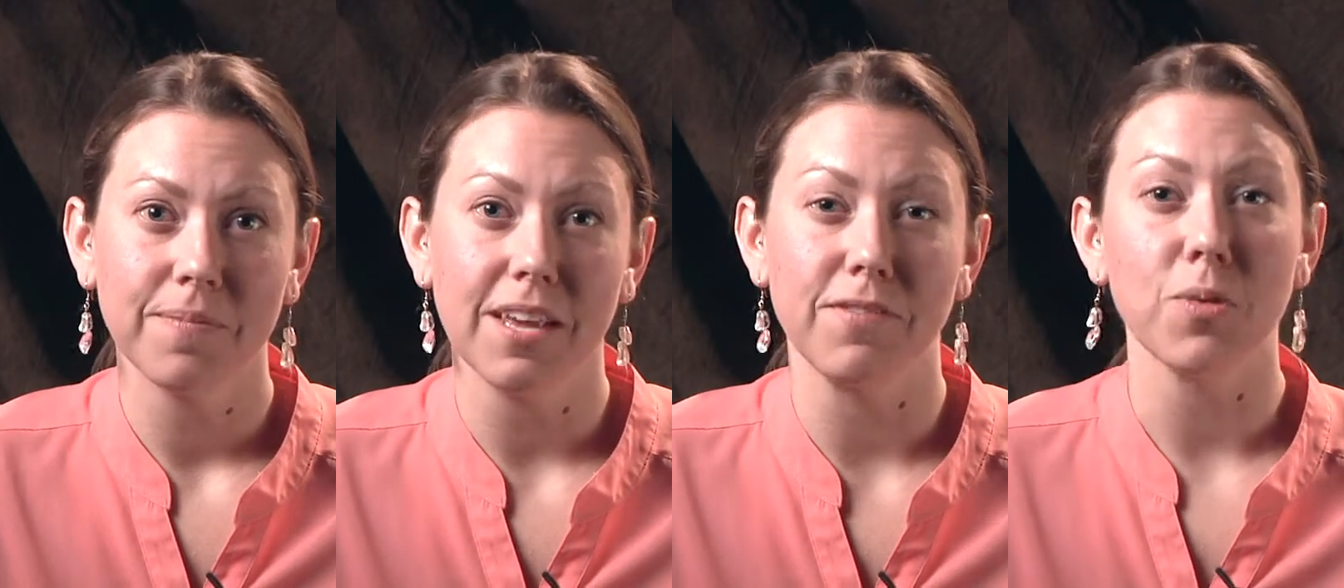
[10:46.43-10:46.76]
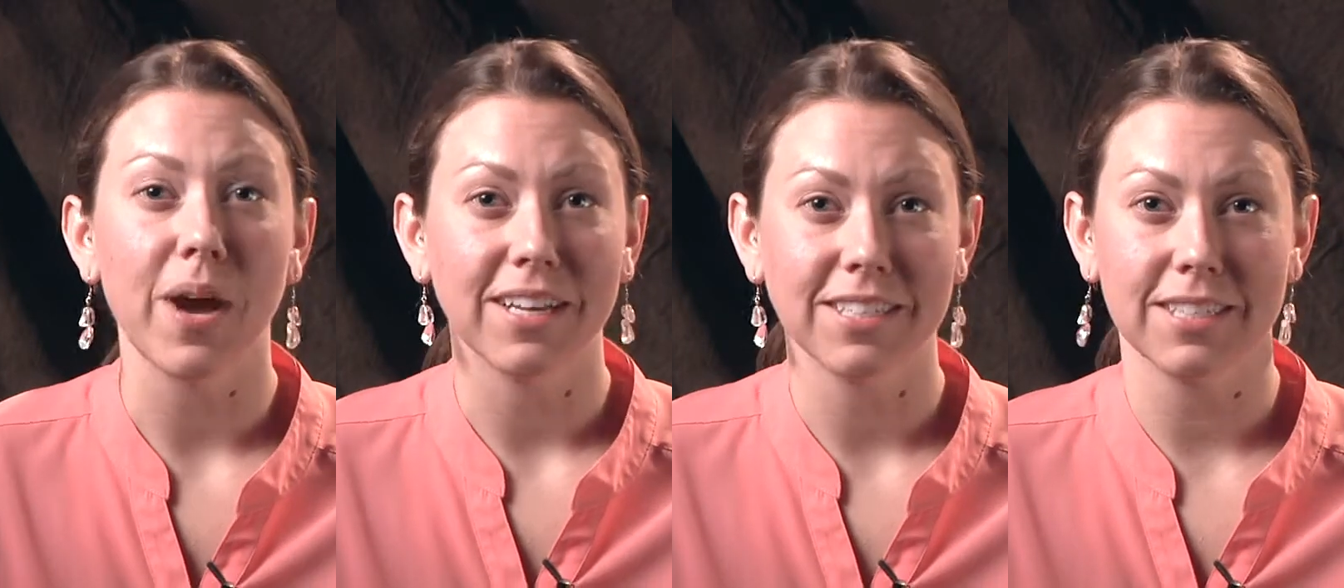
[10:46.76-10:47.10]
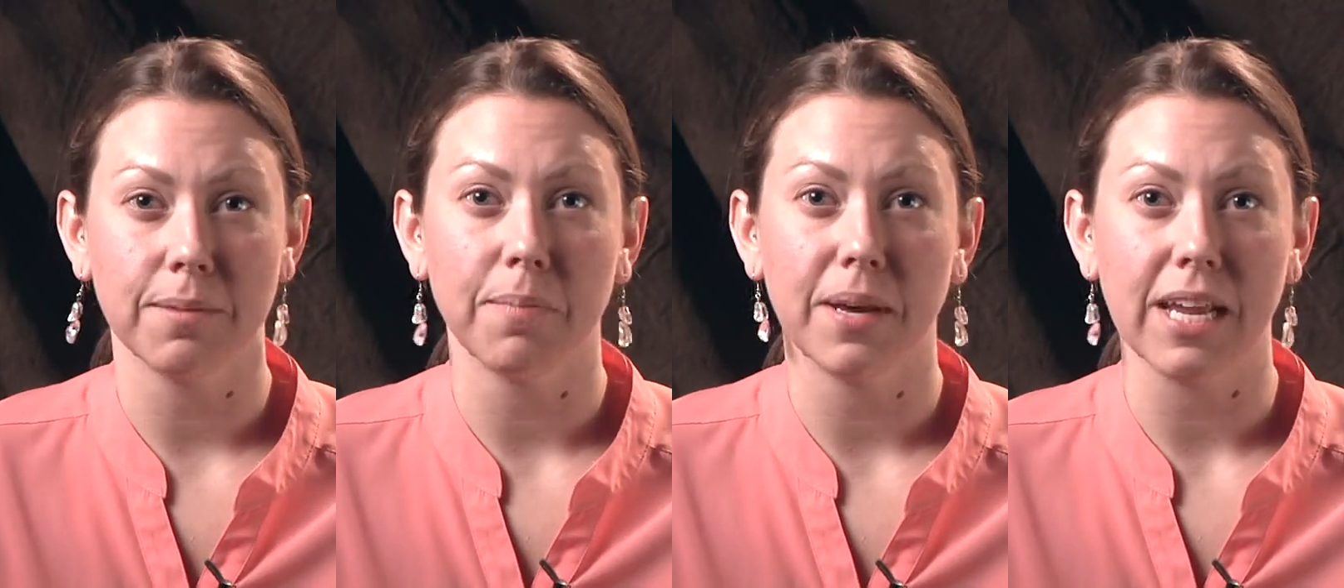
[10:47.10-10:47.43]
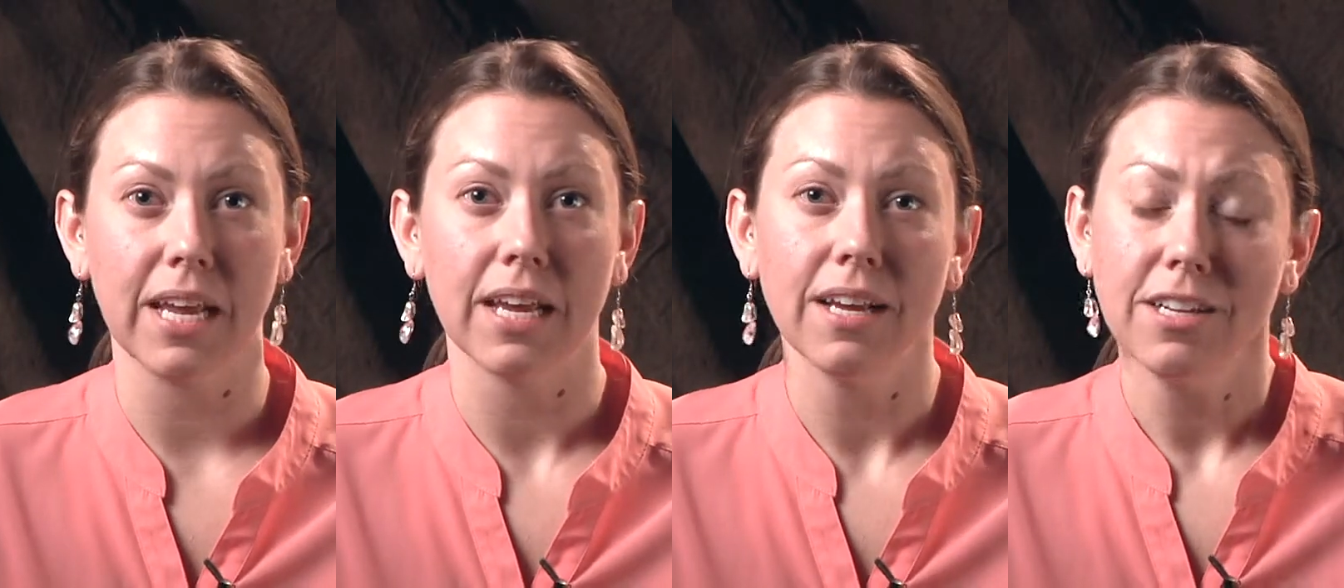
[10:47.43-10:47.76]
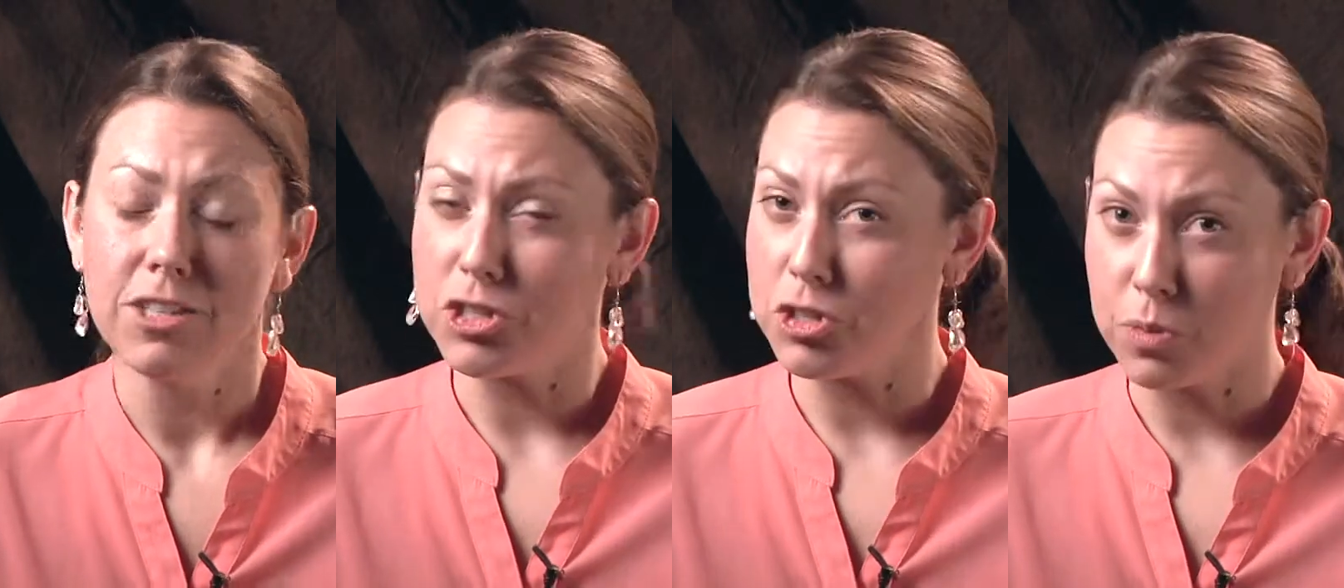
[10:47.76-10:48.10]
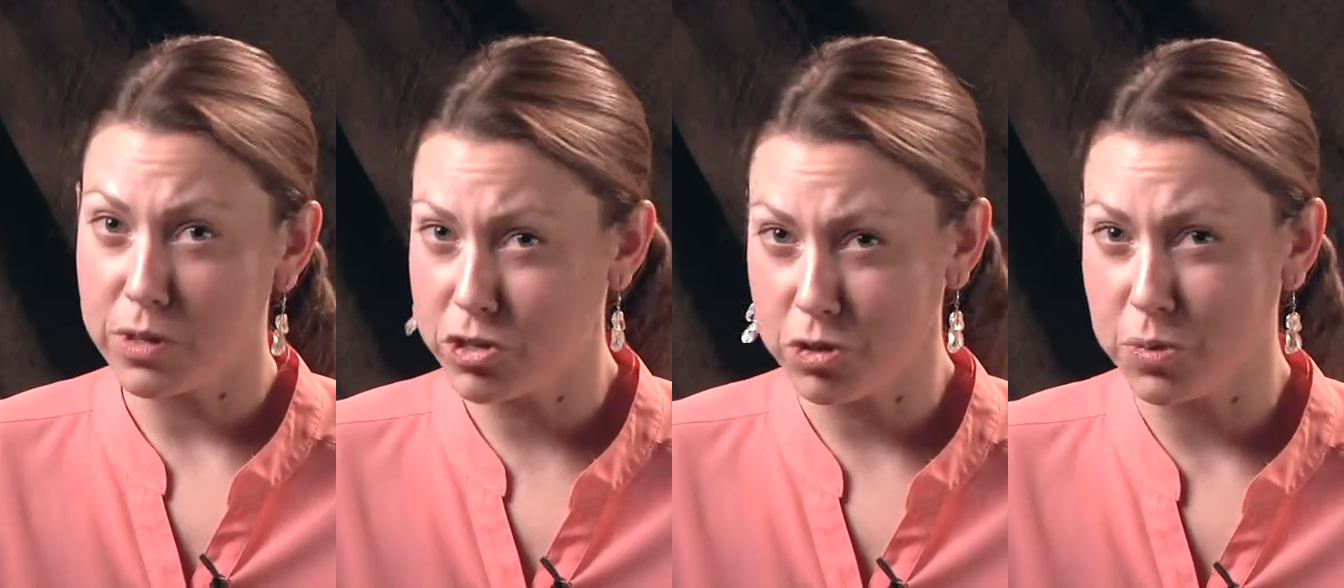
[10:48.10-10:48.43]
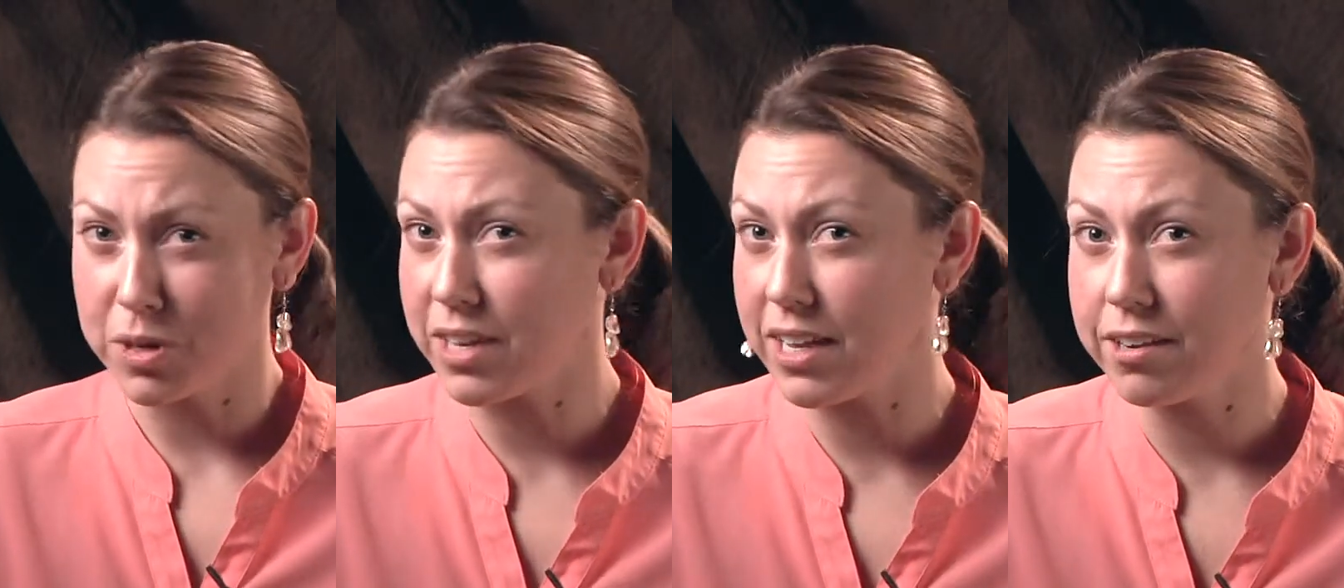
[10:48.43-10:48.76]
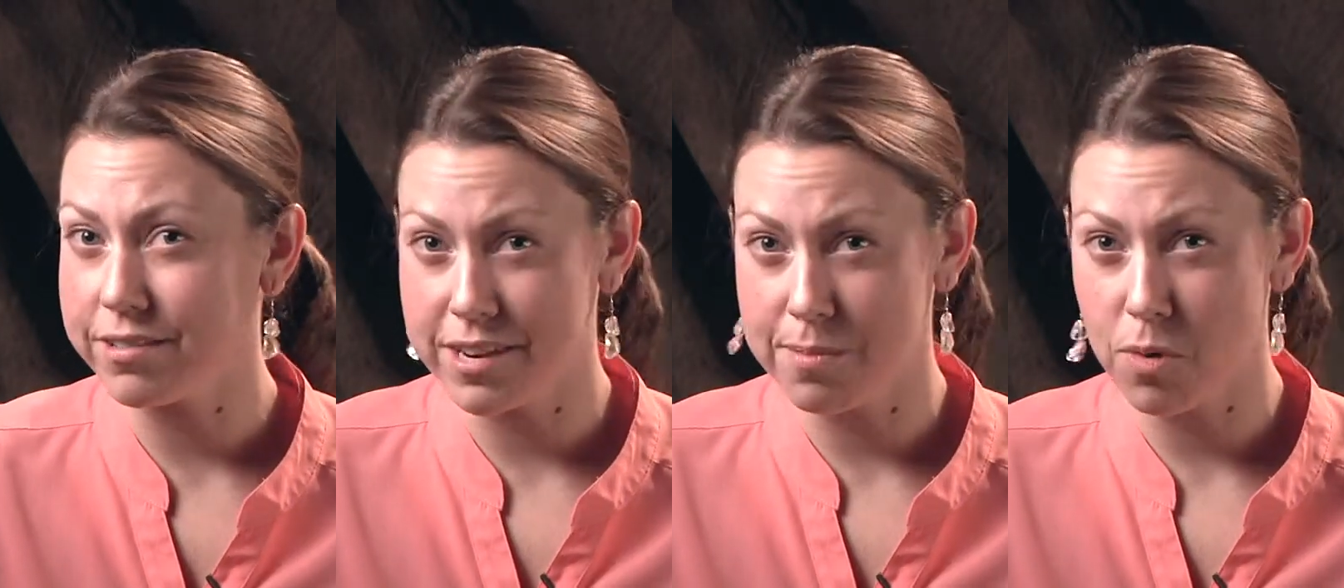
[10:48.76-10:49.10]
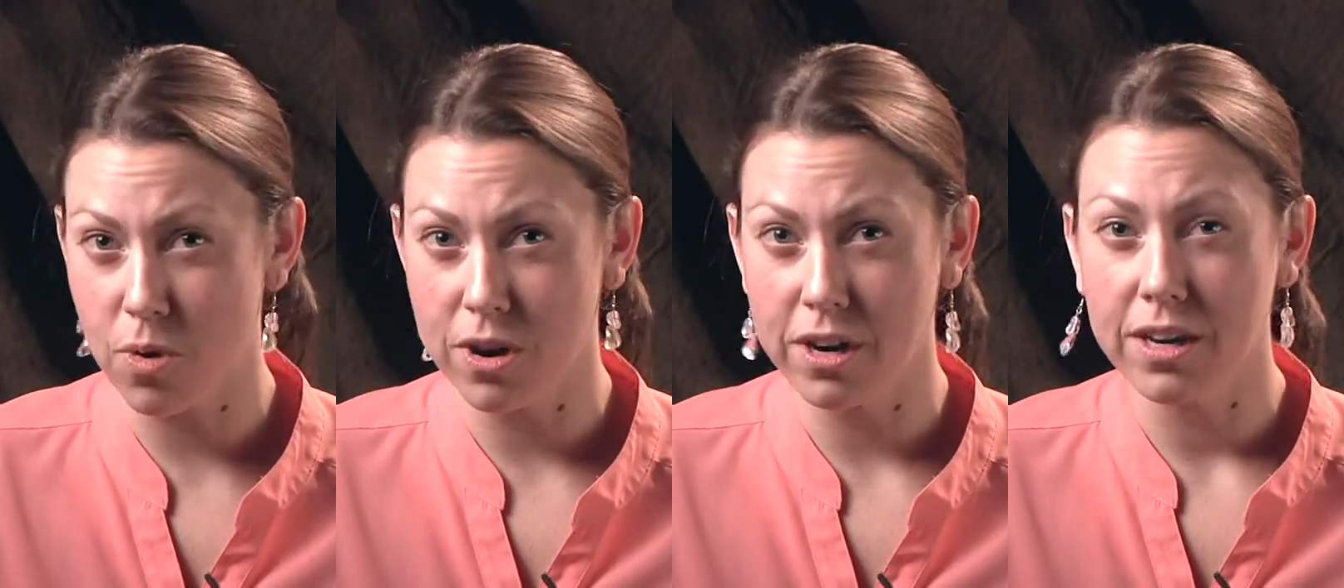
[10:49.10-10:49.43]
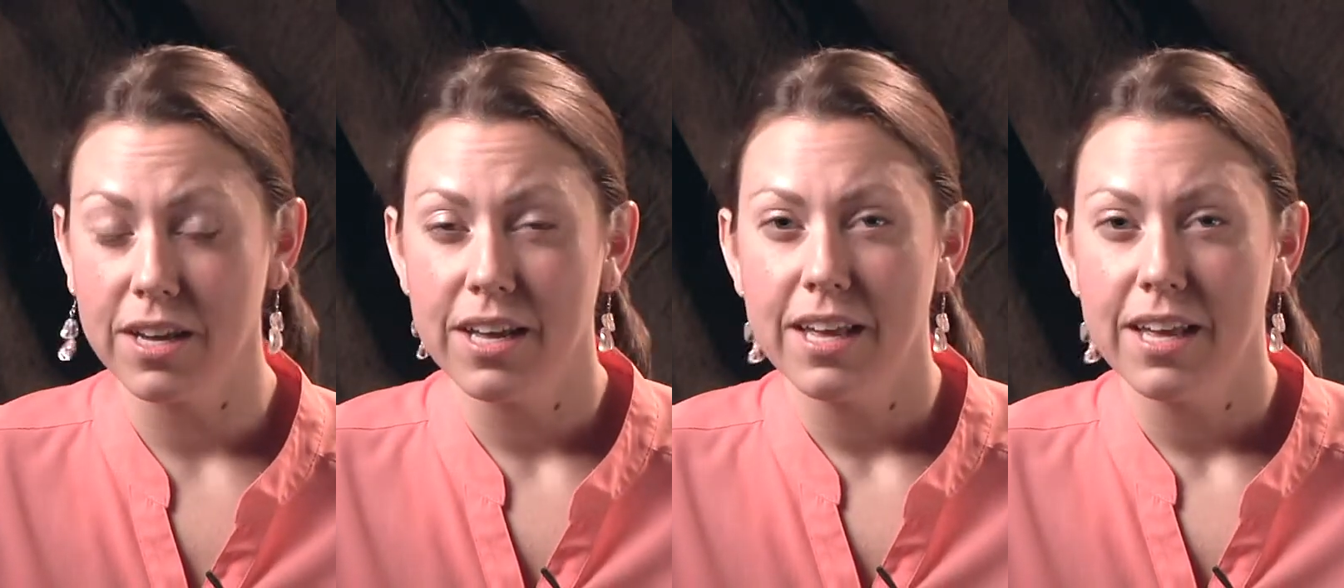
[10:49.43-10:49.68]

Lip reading: If you ask somebody, do you wish you weren't here anymore?